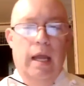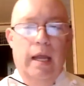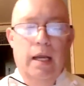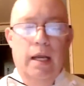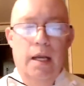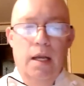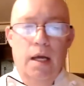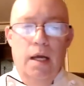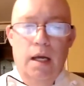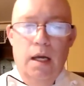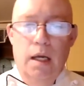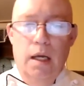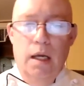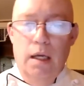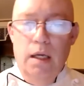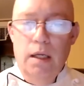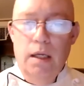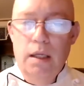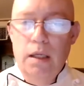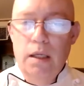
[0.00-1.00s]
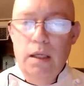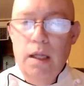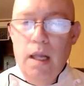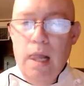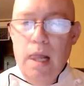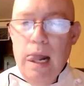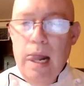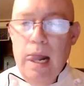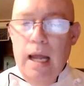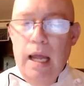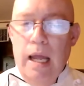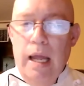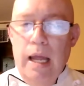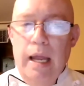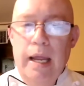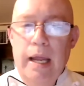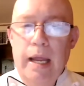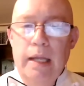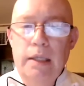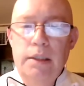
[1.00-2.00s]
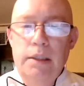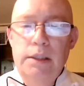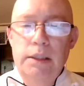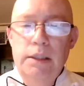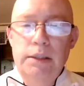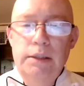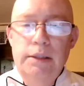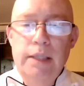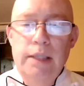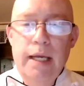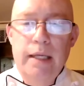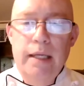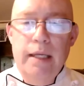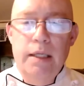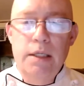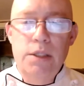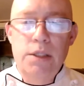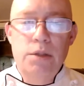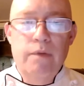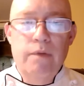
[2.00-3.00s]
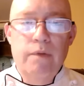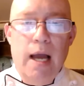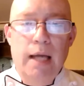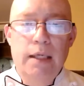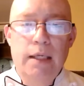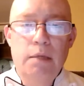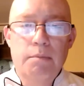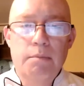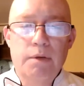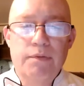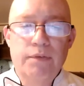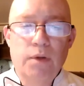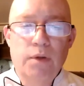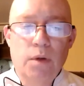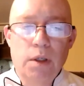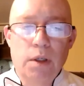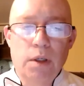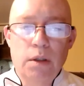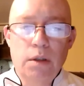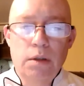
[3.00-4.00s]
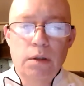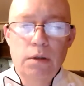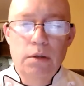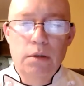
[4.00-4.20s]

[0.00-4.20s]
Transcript: and she said, "Did you vacuum the floor?"